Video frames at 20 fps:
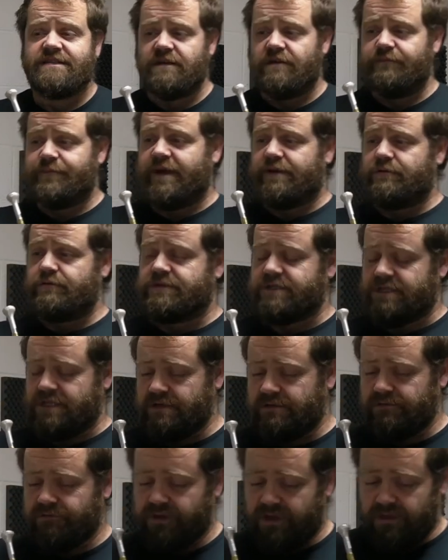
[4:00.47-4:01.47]
our pedal
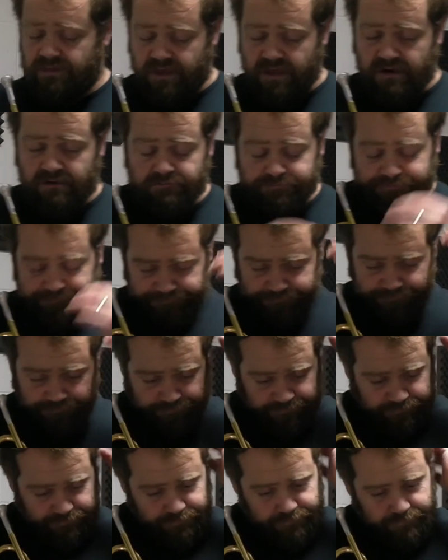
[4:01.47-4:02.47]
C right there.
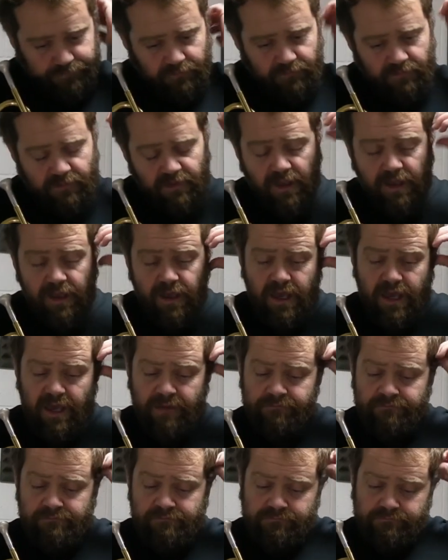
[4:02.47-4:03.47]

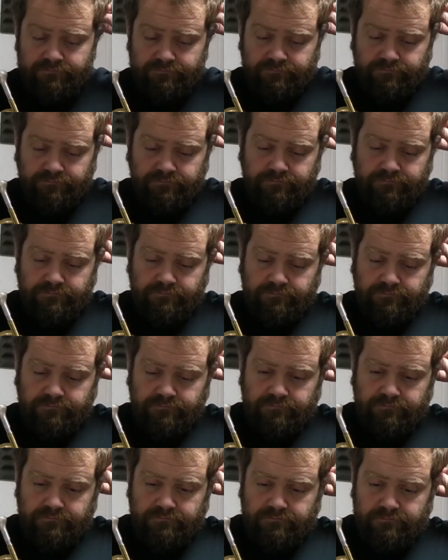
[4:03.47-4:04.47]
I
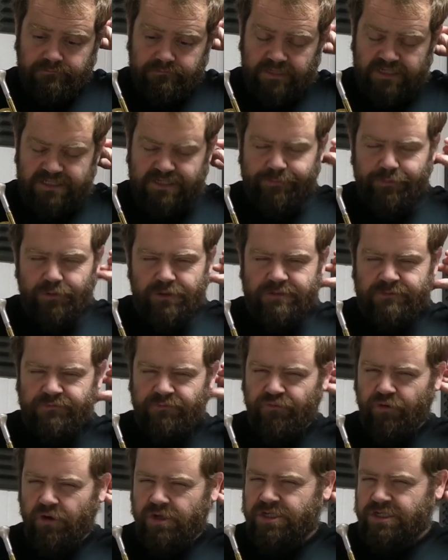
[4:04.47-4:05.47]
suppose I'm
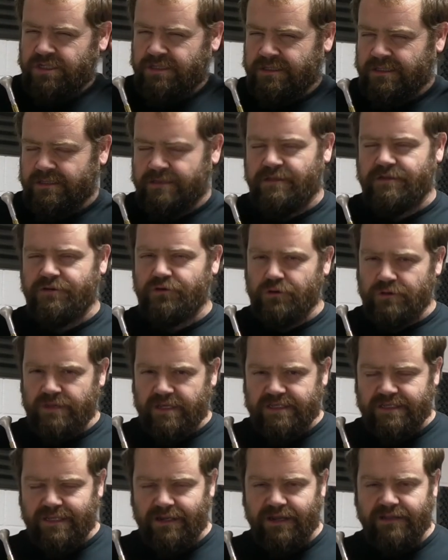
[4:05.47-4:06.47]
rushing through
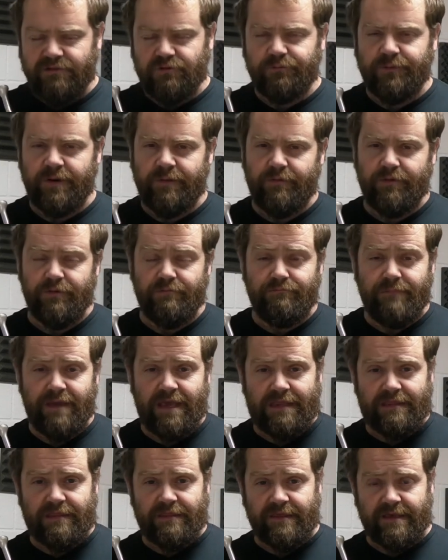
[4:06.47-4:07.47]
these a little bit, but the
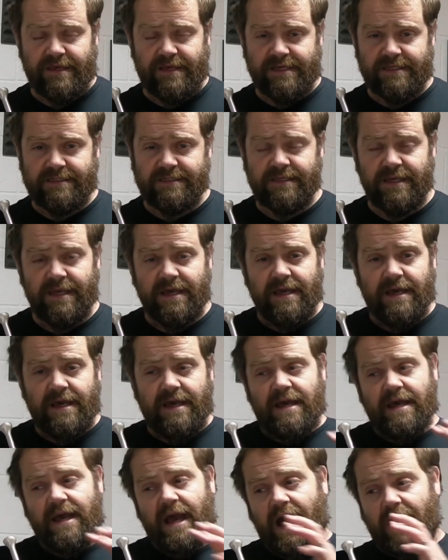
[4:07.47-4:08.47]
main thing is
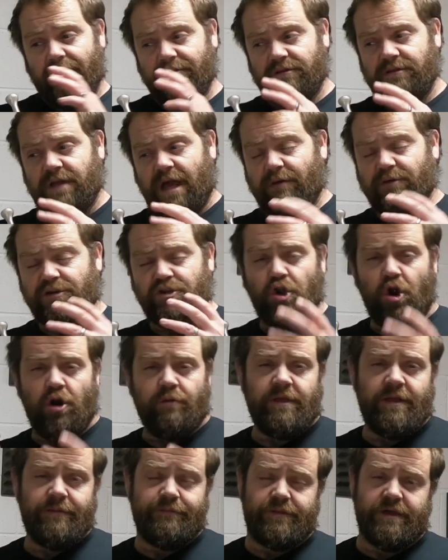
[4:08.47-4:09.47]
I would
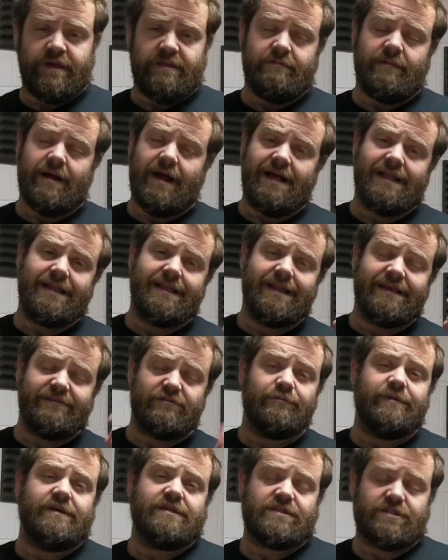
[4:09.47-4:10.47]
normally play them a
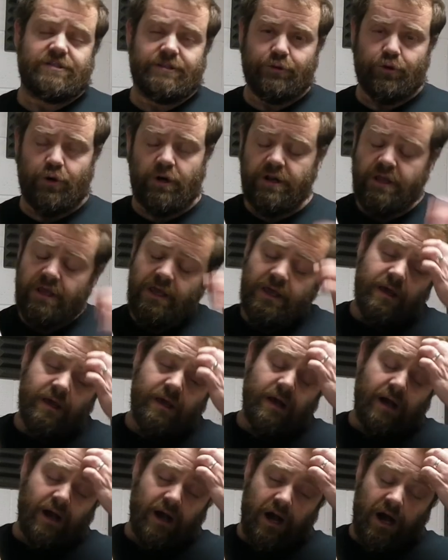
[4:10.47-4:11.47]
little bit slower.
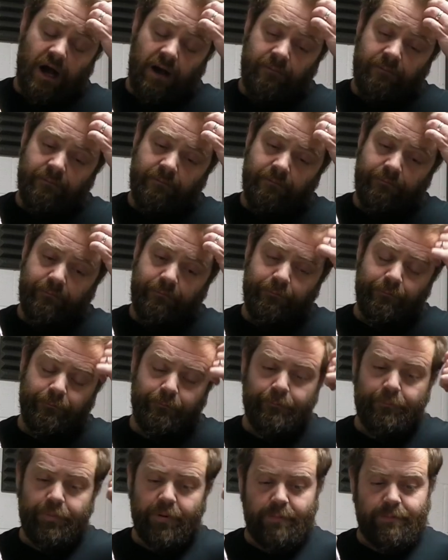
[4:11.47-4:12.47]

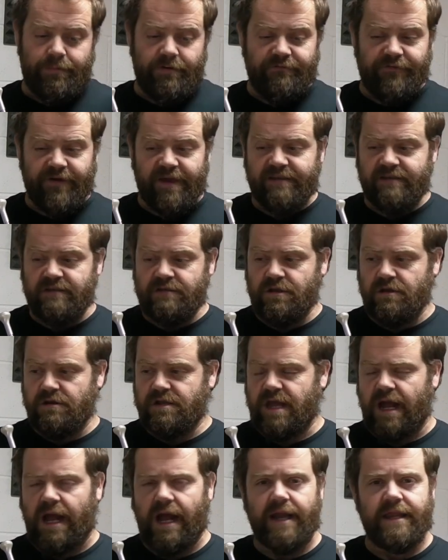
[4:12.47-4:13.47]
But providing you're
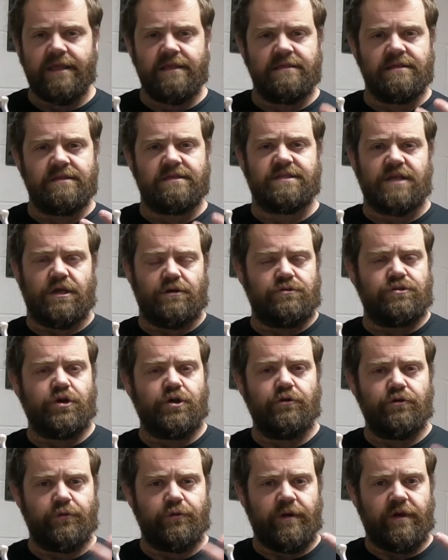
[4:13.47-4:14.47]
carrying the sound
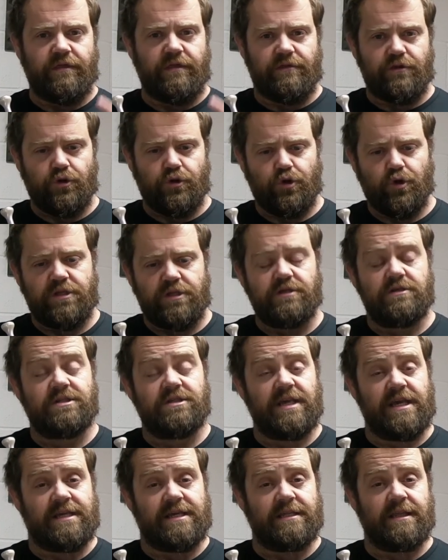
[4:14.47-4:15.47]
all the way through and you're
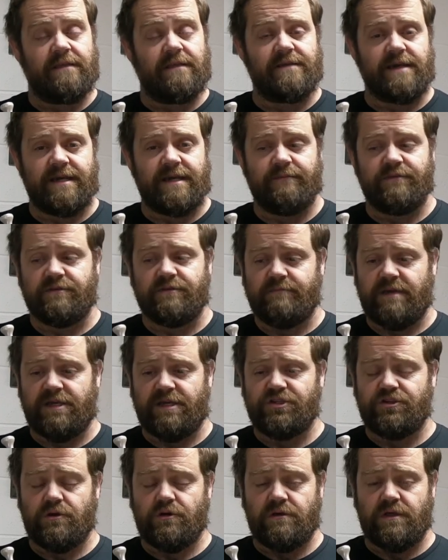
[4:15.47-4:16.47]
taking the time to make
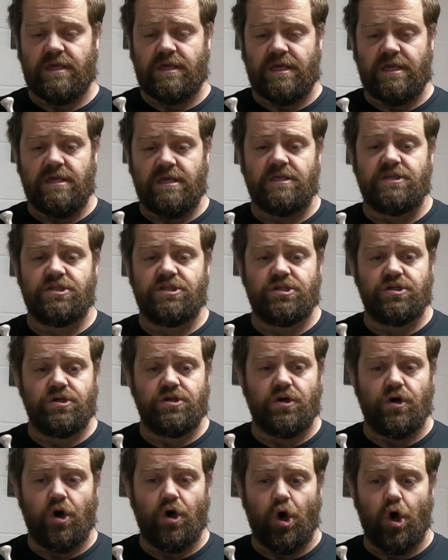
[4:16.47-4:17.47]
sure that each
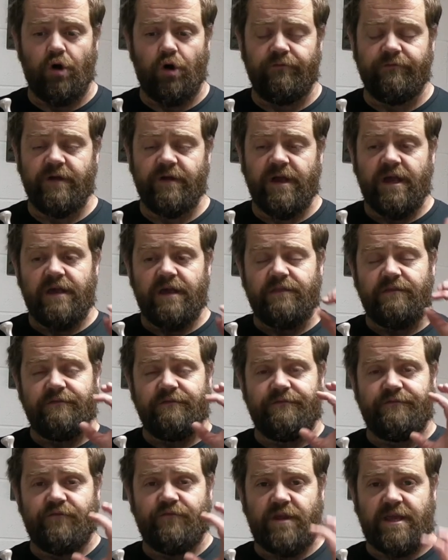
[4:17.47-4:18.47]
of the
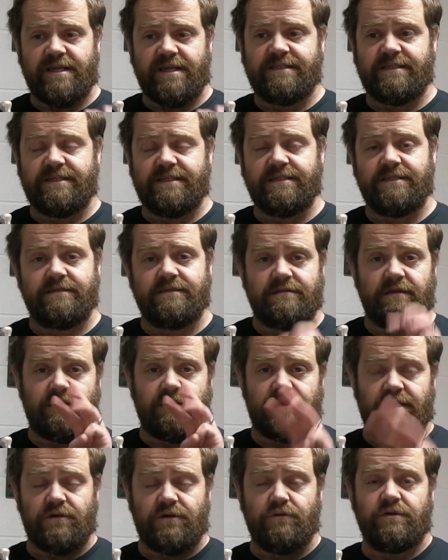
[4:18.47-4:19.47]
phrases, the
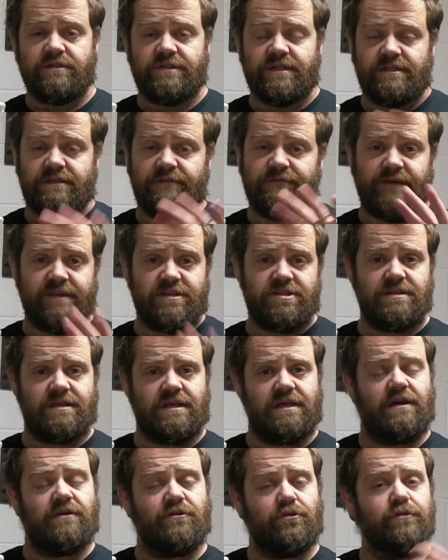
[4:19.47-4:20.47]
three notes
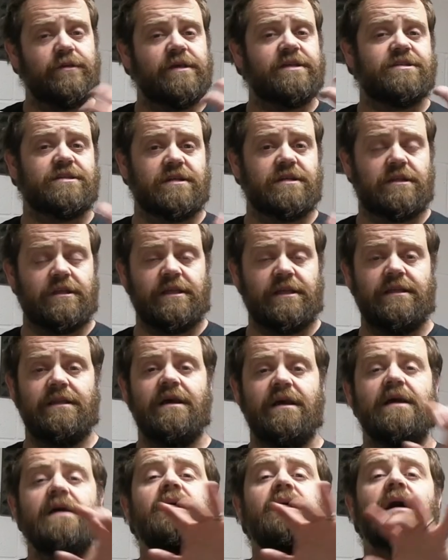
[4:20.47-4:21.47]
individually, are all nice and clean,
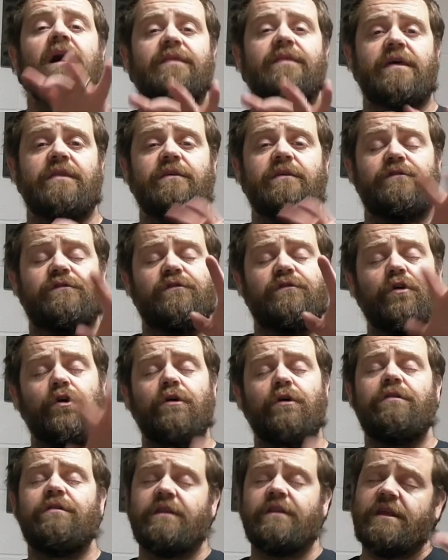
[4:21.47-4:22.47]
and then the
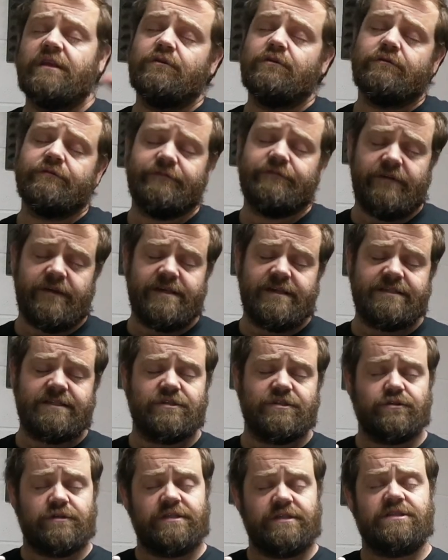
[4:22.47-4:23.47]
two three-note
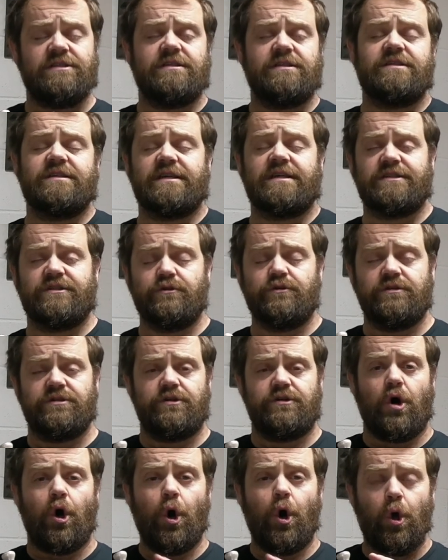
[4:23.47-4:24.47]
phrases, so each of the six notes
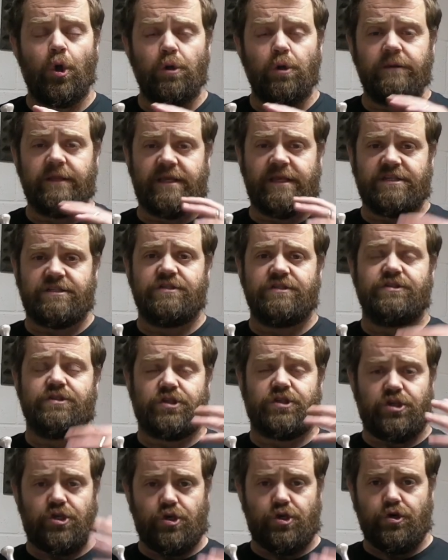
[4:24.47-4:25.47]
are all nice and
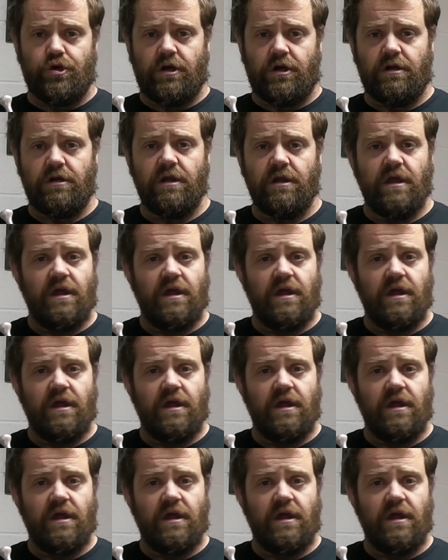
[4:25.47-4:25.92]
secure.